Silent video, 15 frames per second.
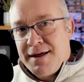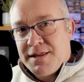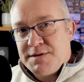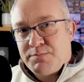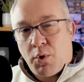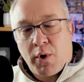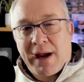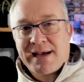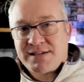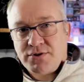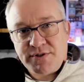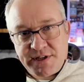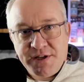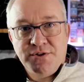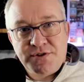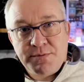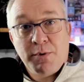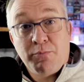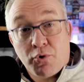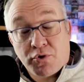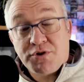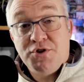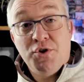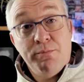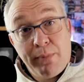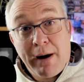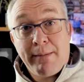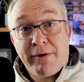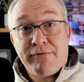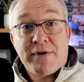this podcast continues to be brought to you
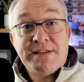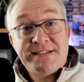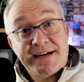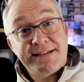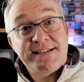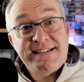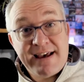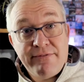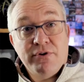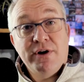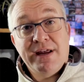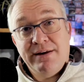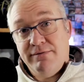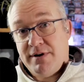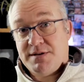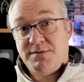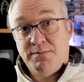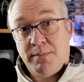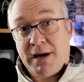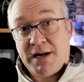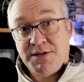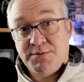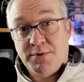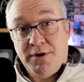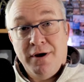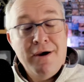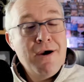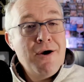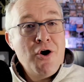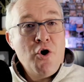by my friends at Seven Investment Management,
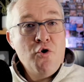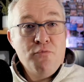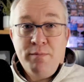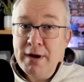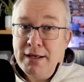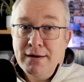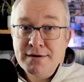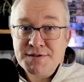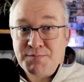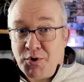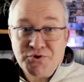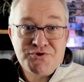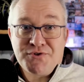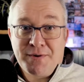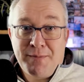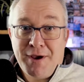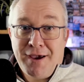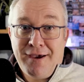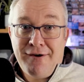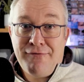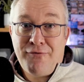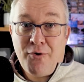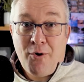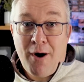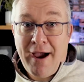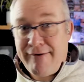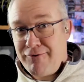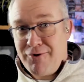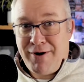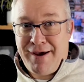who've been sponsoring me here
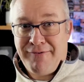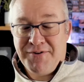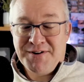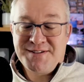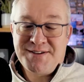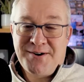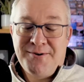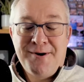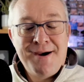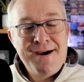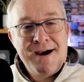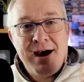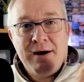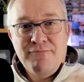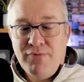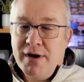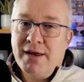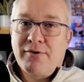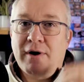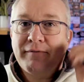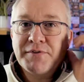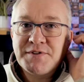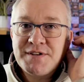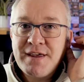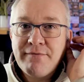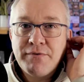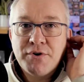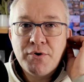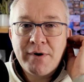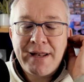forever and ever. So I'm really grateful to them for
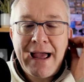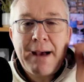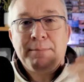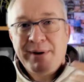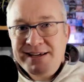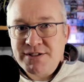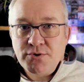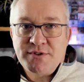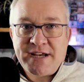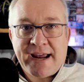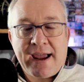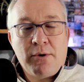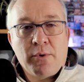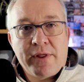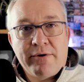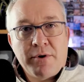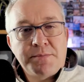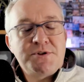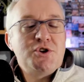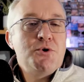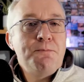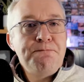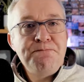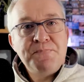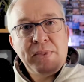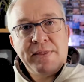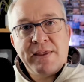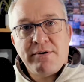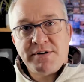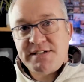doing that. Please do check out what they're up to.
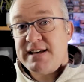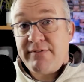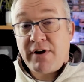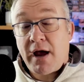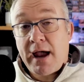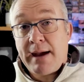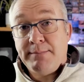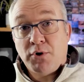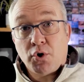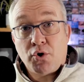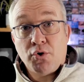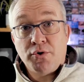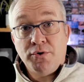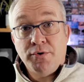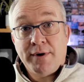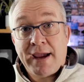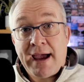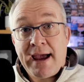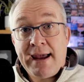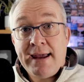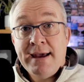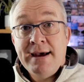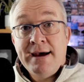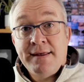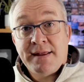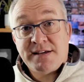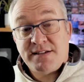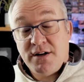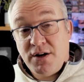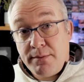They're at 7im.co.uk.
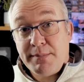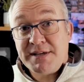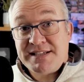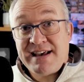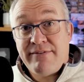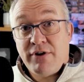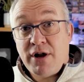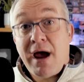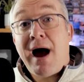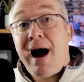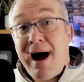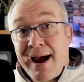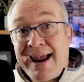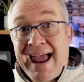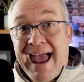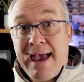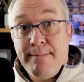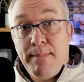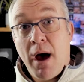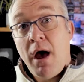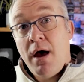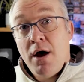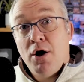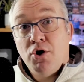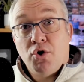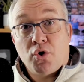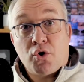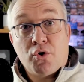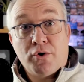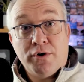That's the number
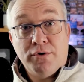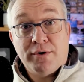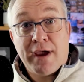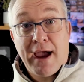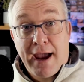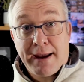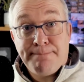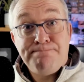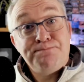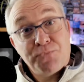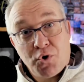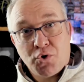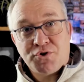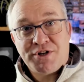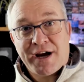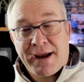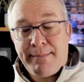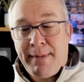7im.co.uk. Go check